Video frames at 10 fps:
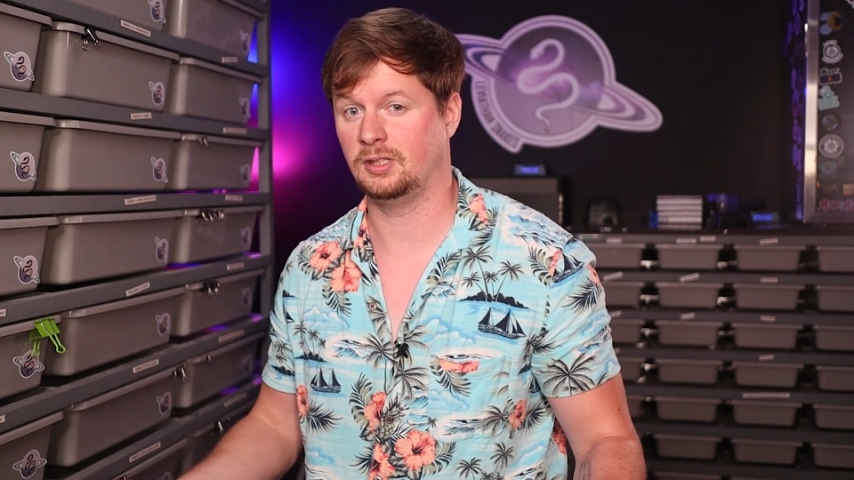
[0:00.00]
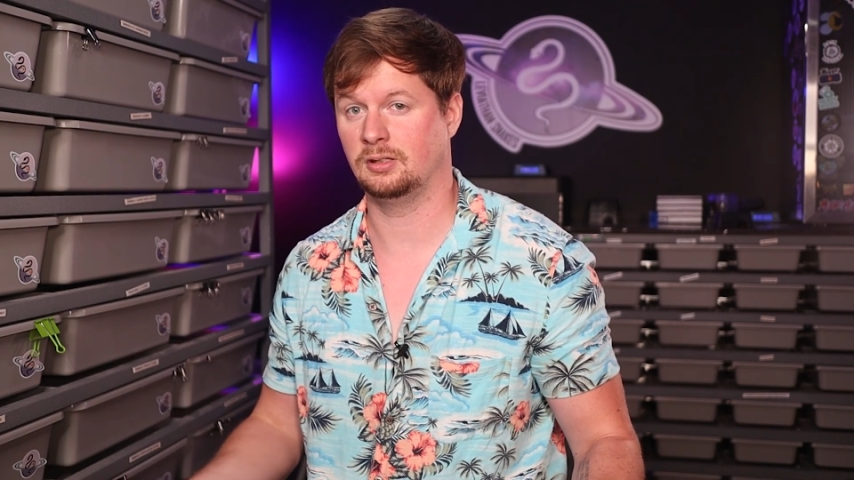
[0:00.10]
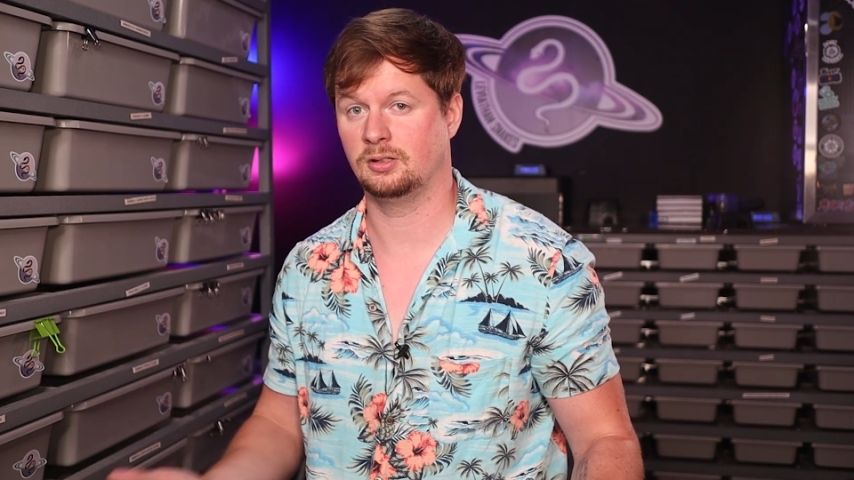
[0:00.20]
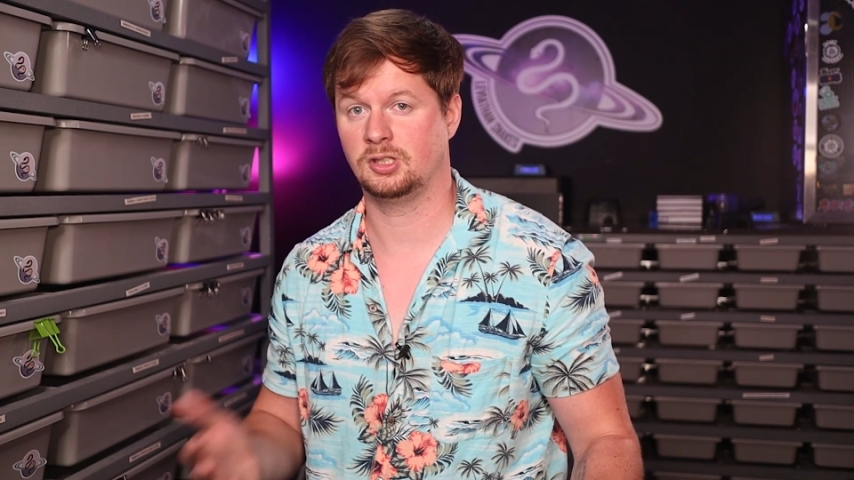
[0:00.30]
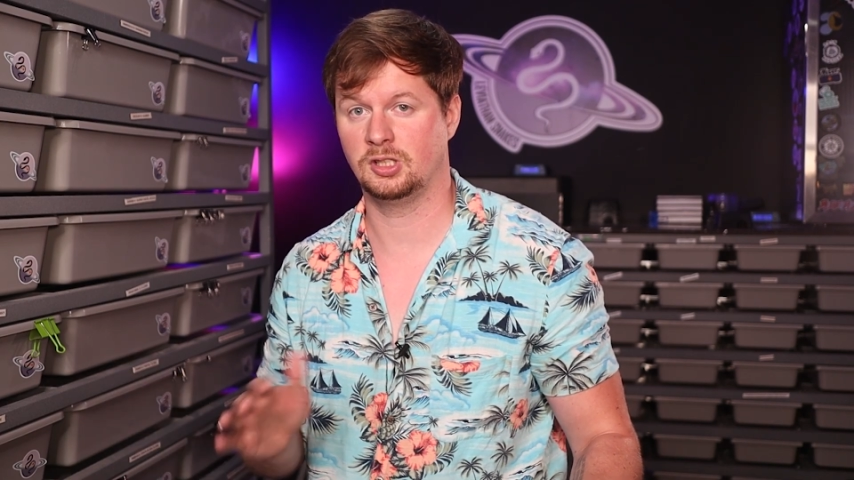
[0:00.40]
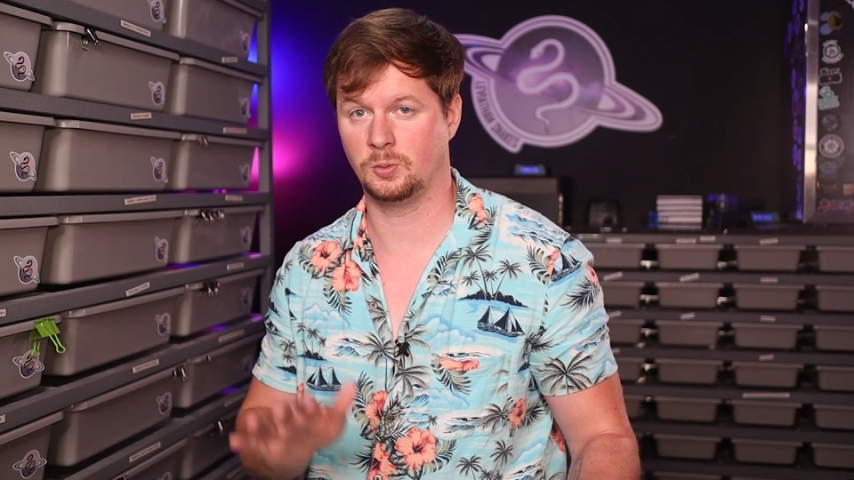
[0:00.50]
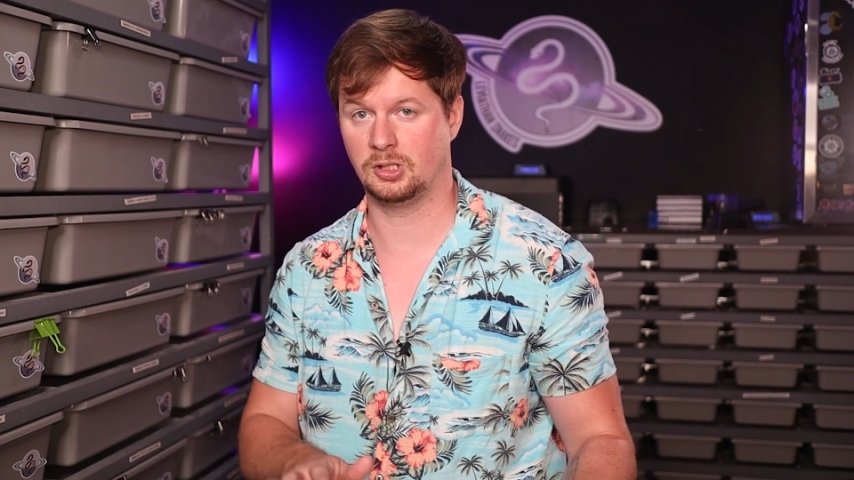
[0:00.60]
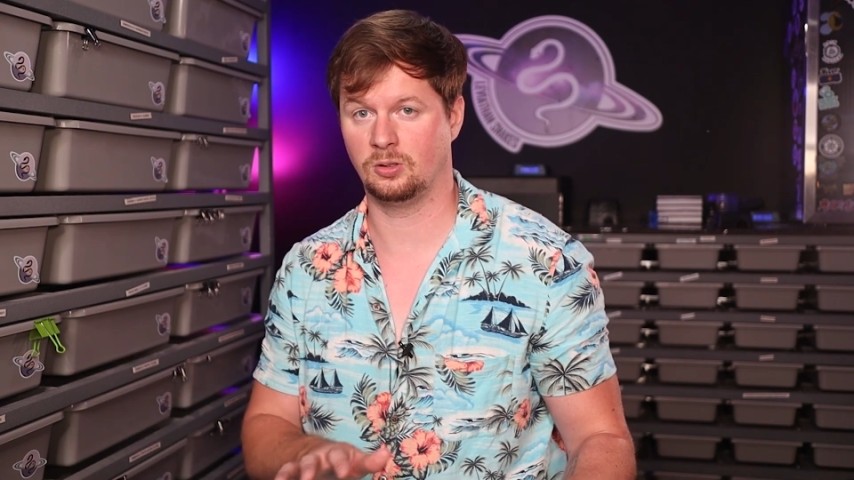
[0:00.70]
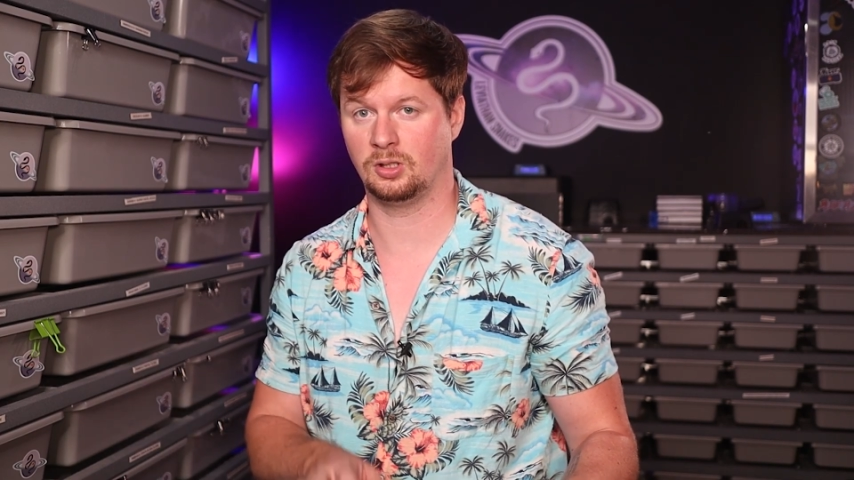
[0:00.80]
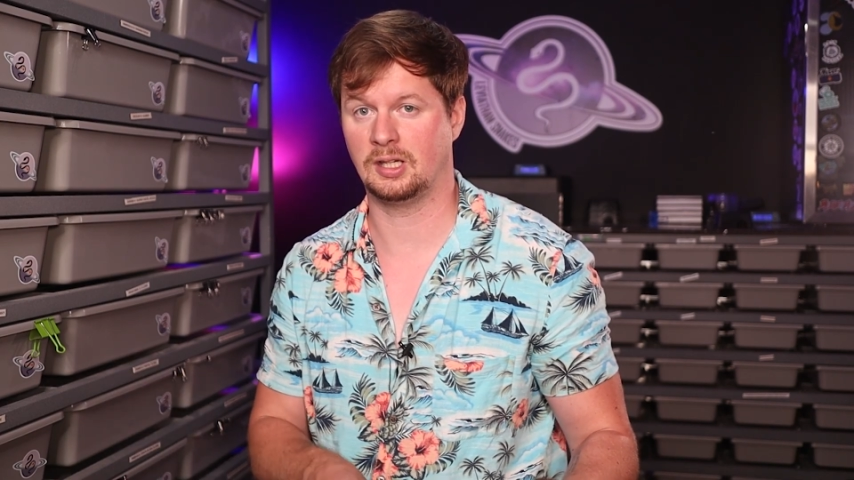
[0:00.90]
years is what
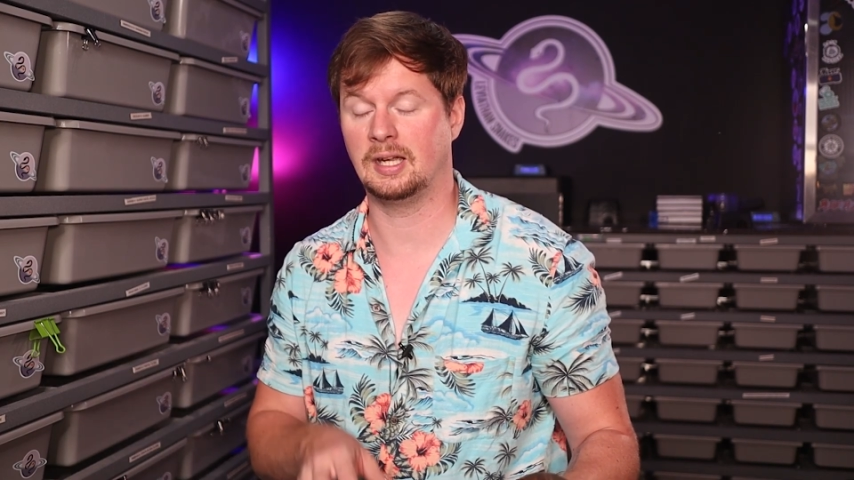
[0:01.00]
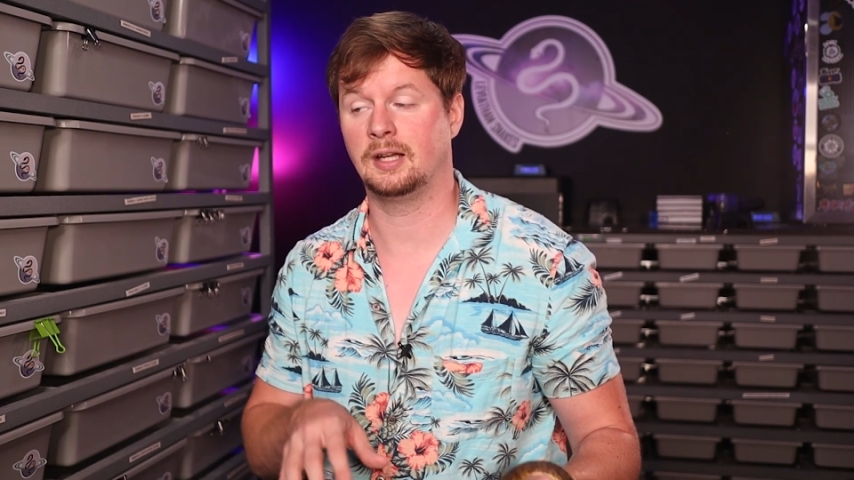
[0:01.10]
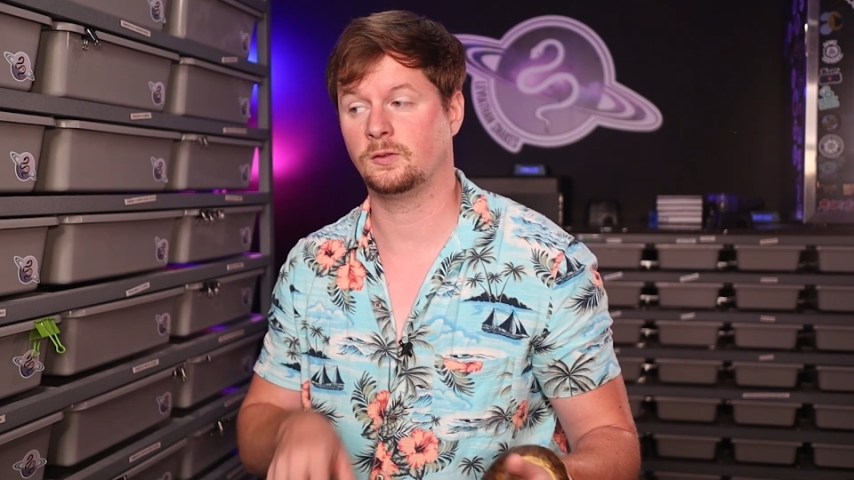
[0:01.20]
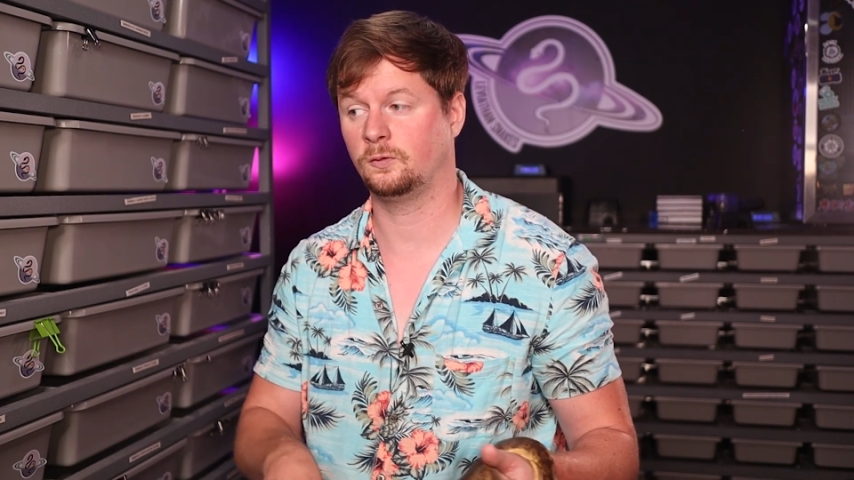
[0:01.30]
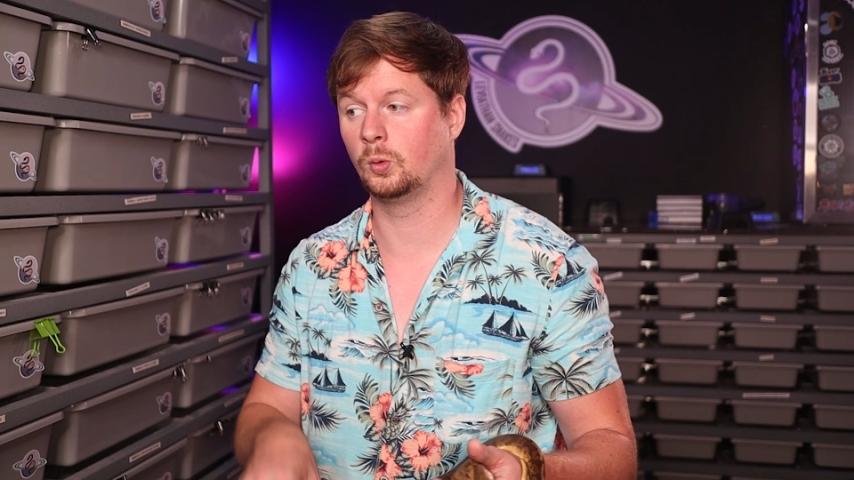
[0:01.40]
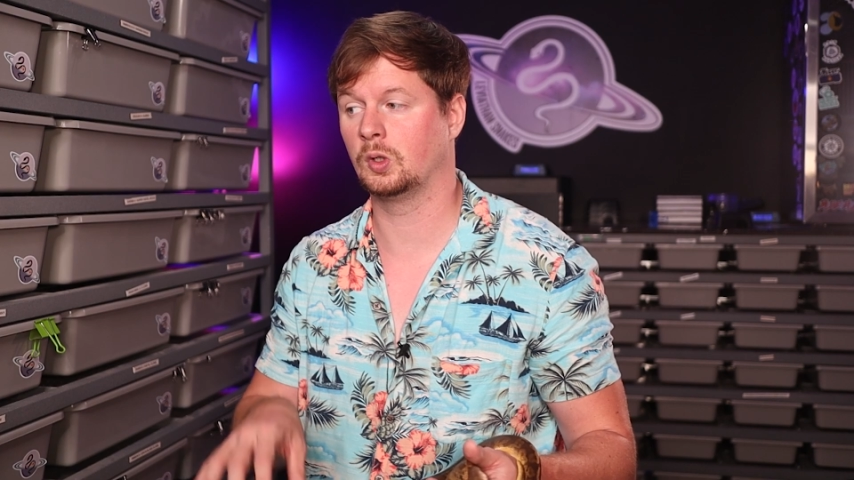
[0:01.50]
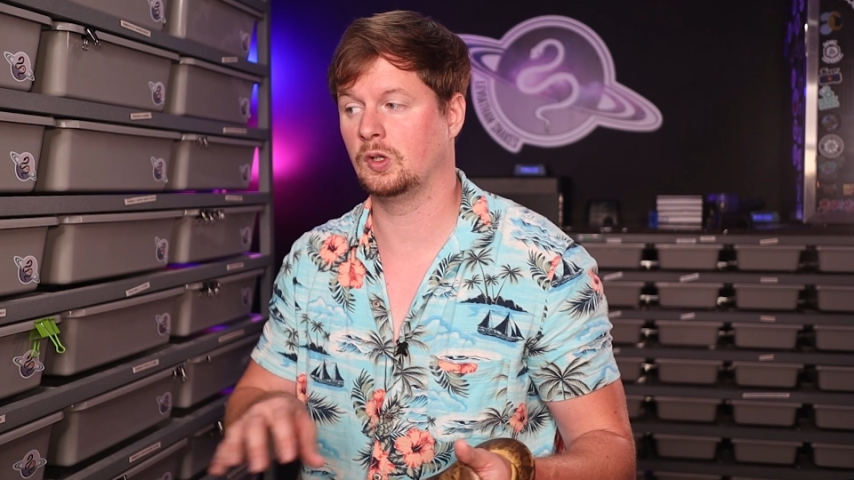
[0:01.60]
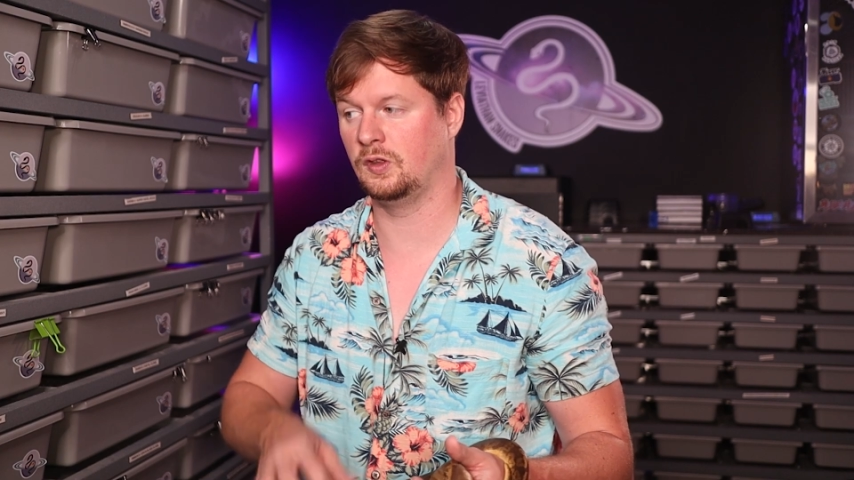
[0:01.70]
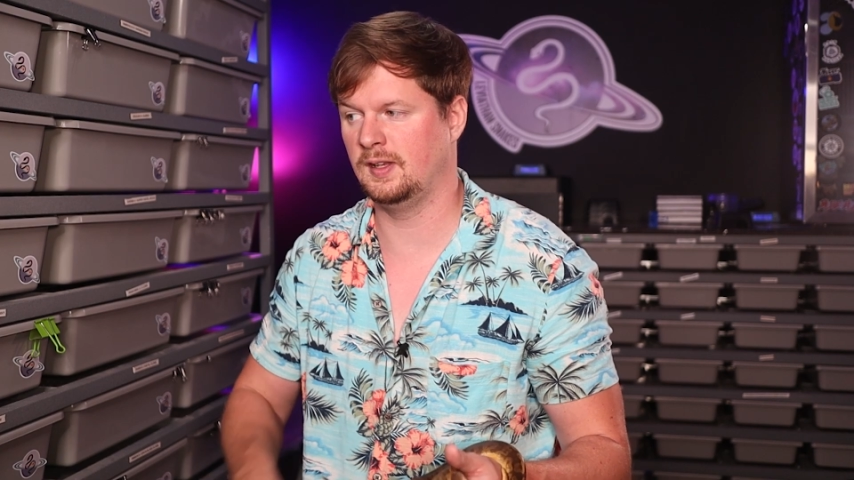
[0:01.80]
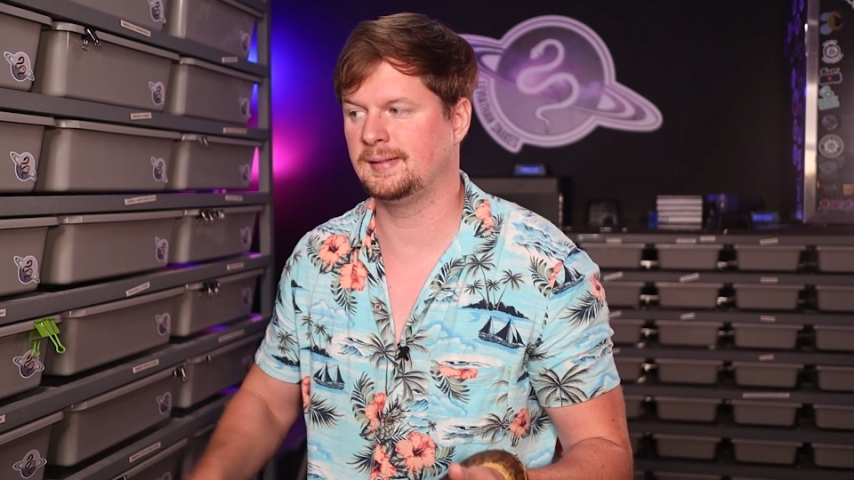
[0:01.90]
you're looking at for
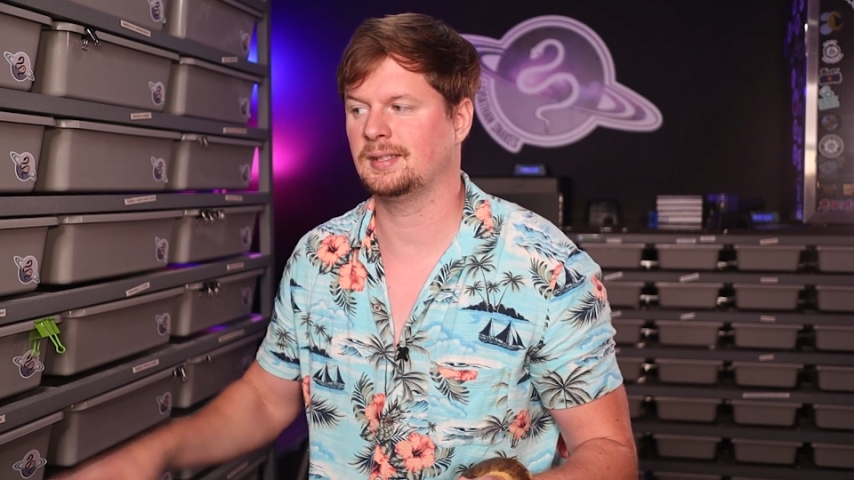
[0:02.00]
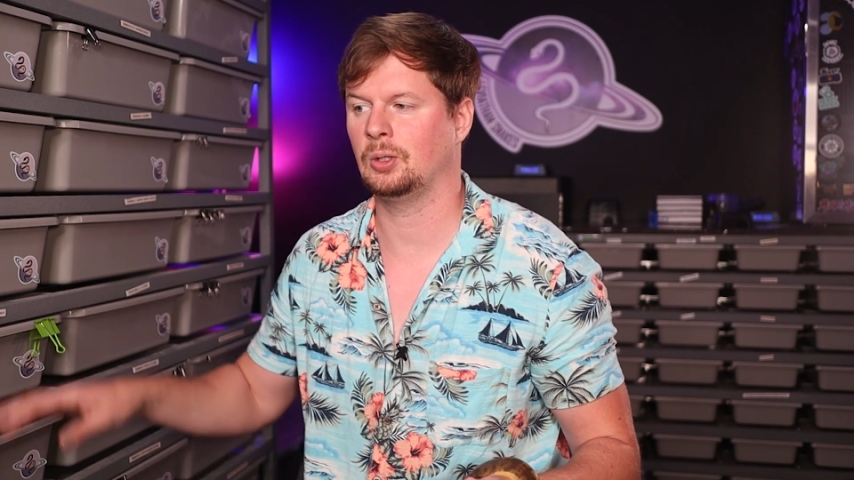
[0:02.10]
this